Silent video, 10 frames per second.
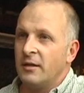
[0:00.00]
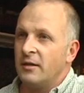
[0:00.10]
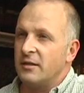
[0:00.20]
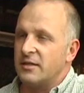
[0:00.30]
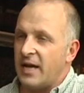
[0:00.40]

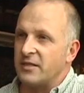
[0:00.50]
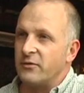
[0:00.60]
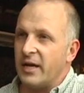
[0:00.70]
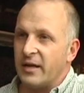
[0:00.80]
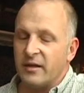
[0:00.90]
the
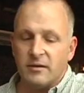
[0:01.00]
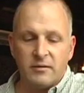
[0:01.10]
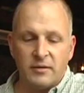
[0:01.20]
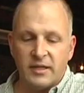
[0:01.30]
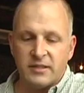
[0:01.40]
Sazerac, and
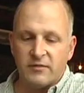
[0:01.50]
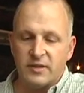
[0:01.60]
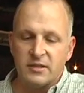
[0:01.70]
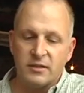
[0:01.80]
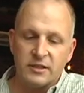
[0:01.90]
lots of
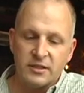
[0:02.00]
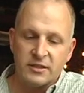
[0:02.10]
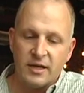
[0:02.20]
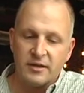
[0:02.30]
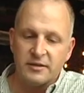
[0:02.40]
these delicious
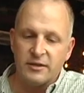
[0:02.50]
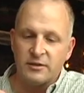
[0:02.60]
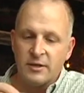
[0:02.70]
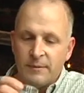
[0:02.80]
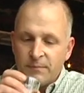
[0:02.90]

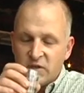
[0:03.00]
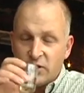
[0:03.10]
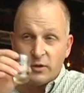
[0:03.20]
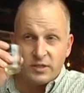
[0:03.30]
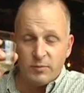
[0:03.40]
cocktails.
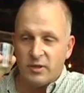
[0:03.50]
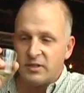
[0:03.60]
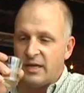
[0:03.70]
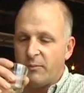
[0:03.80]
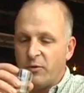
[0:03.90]
So a small
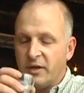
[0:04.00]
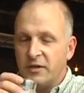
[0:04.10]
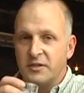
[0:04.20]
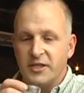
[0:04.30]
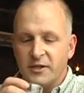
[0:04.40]
sample
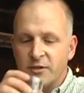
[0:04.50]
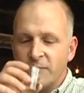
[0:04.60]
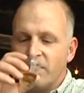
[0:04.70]
here. Cheers.